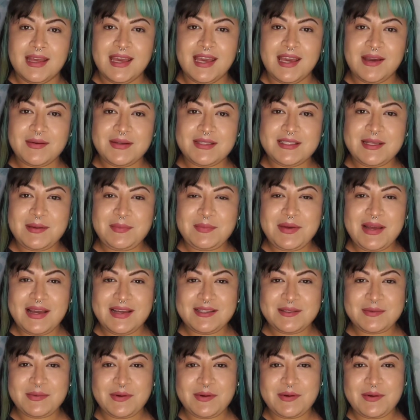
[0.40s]
Hey, what's up
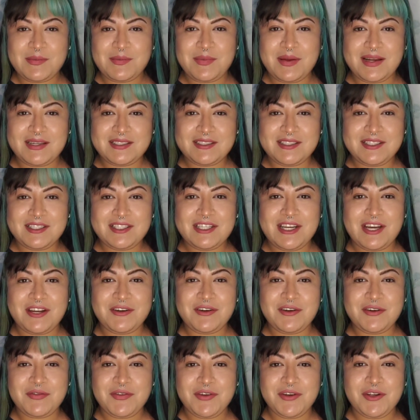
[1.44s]
guys? Welcome back to the channel,
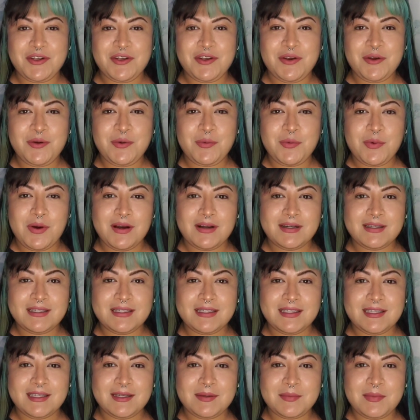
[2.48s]
and if you're new here,
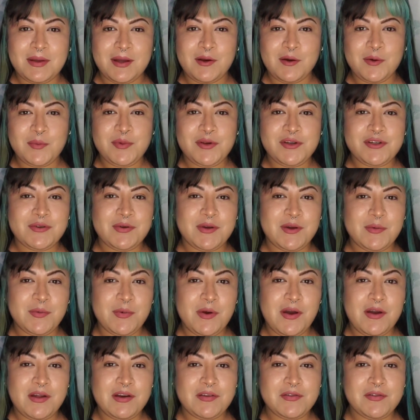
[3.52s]
welcome. I hope you're doing
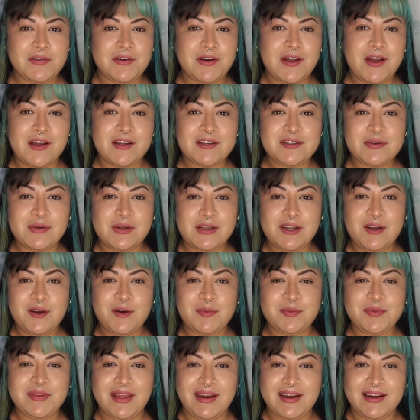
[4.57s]
well, and if you're not, I truly
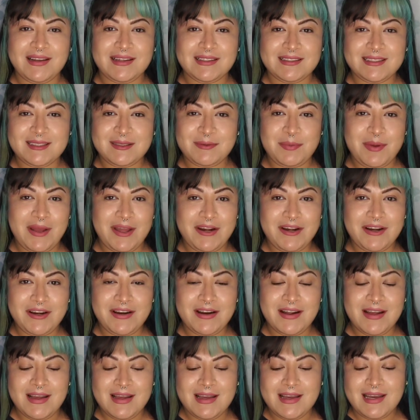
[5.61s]
hope that it gets
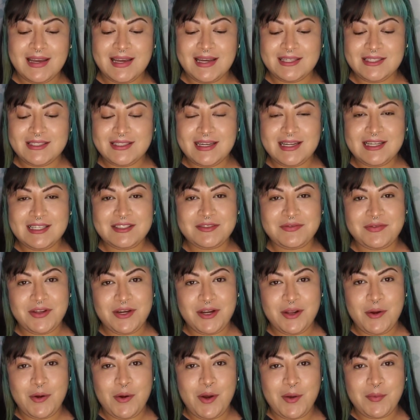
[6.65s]
better. In today's
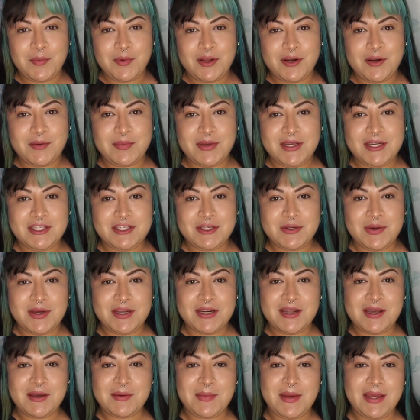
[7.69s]
video, I'm going to be
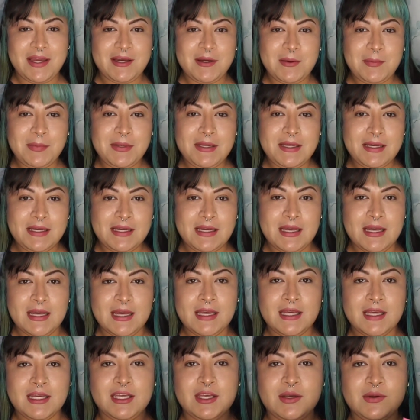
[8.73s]
doing a makeup look
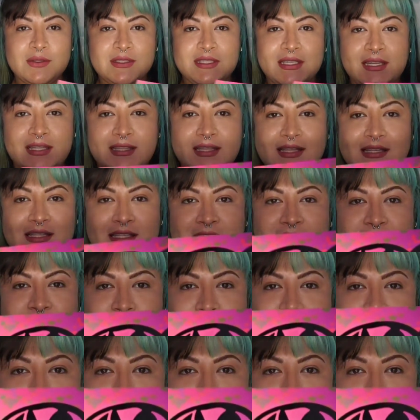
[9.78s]
using this new